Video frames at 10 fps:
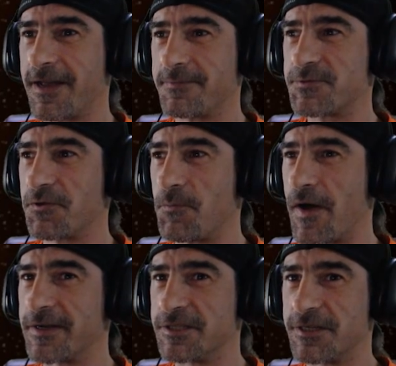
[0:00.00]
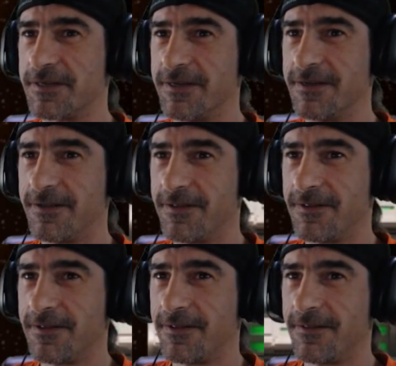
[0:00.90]
games so much.
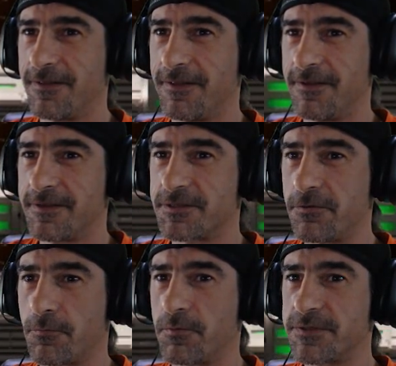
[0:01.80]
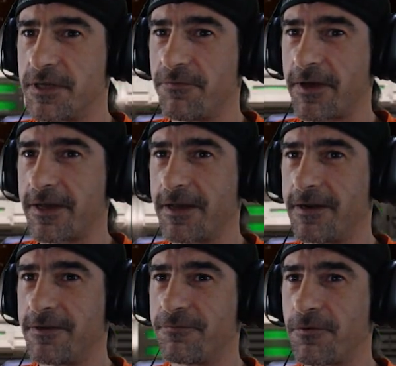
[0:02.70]
So, we'll see if I can get
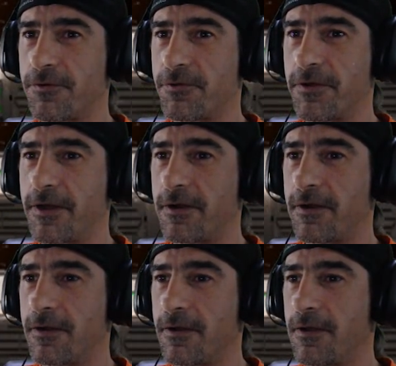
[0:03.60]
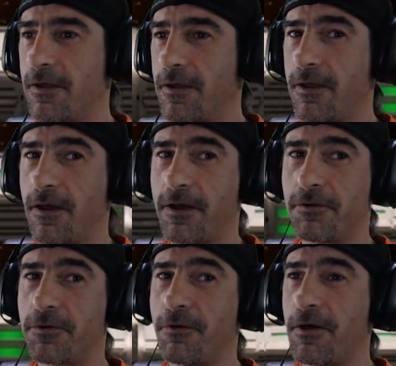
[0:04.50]
any further here. I
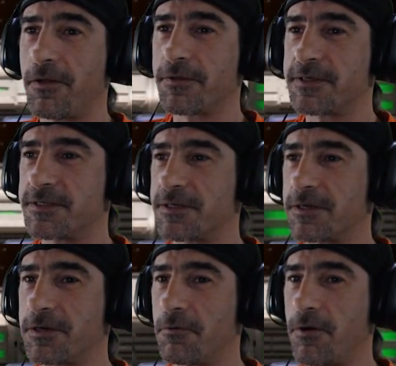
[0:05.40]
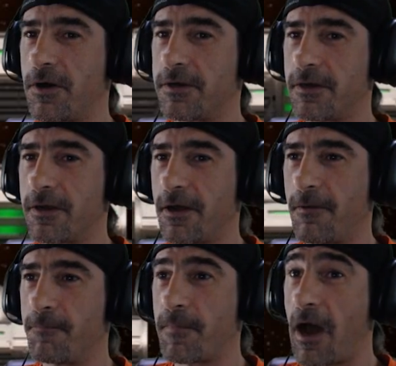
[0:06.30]
don't know how long this is going to go on.
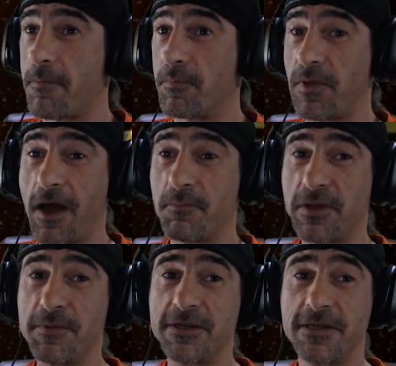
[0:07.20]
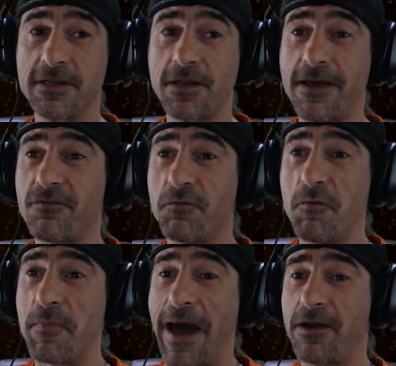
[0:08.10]
Um, I'm I'm limited to the life of
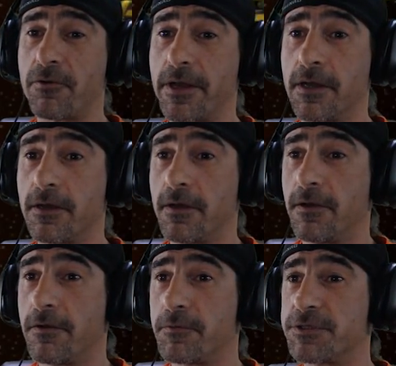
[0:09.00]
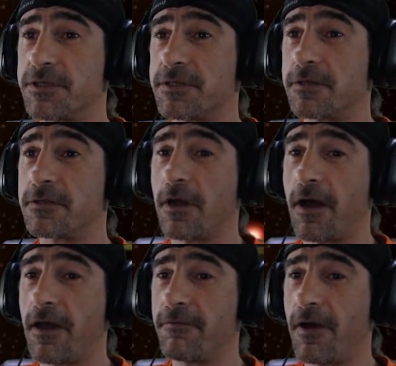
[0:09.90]
a battery which is
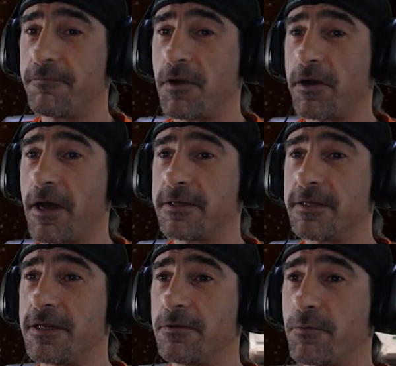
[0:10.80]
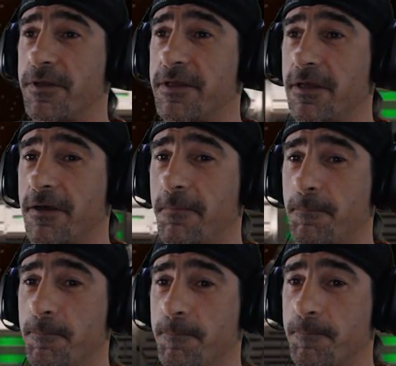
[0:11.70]
I, I've not had to deal with
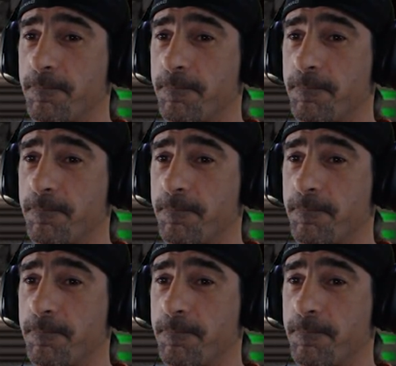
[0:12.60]
um,